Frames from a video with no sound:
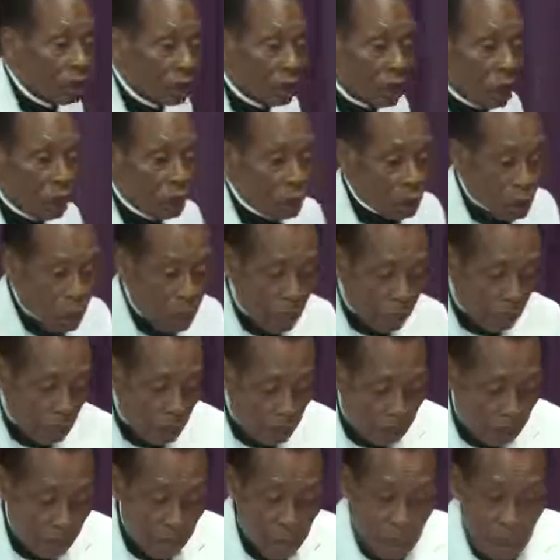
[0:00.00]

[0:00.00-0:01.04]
those who are not